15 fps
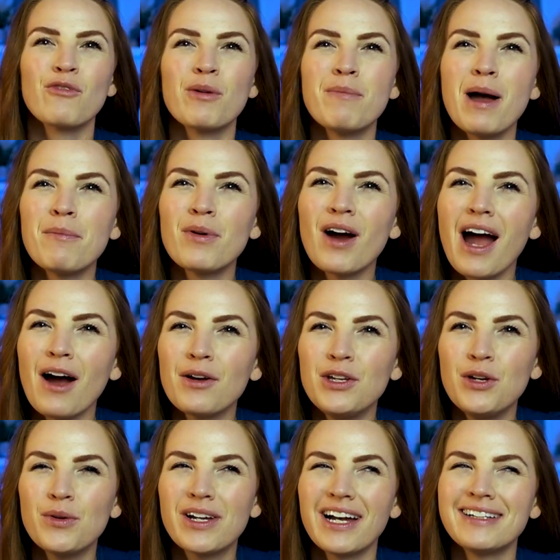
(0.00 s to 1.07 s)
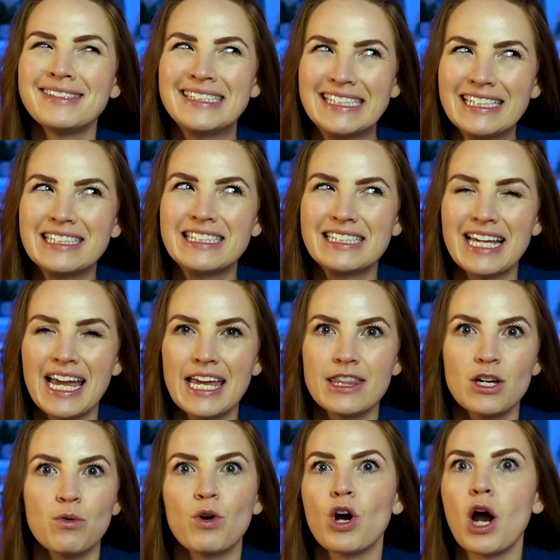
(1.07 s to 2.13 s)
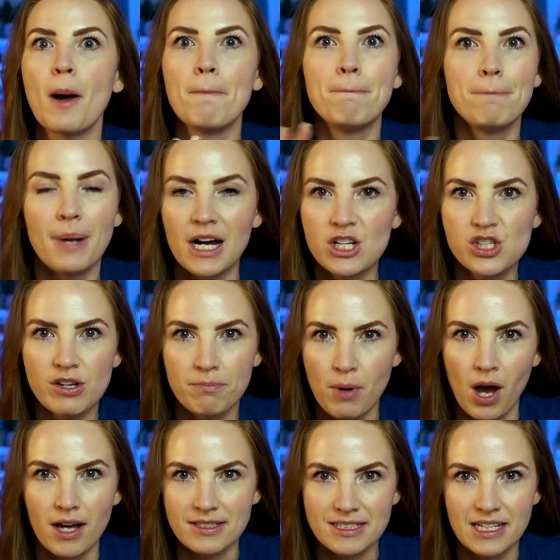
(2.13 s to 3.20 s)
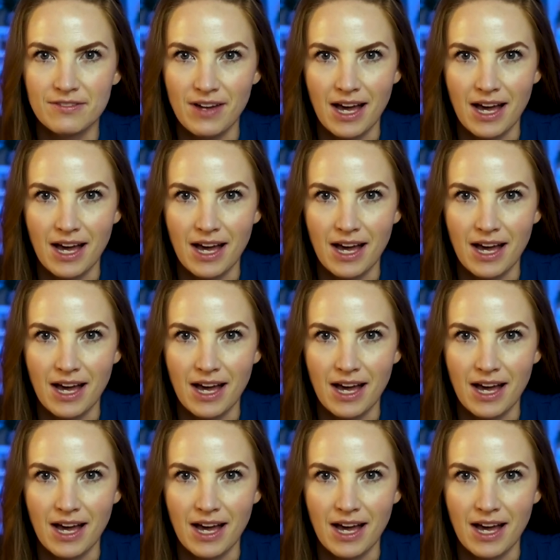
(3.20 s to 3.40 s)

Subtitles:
Remember how YUKA did say there were a bunch of positive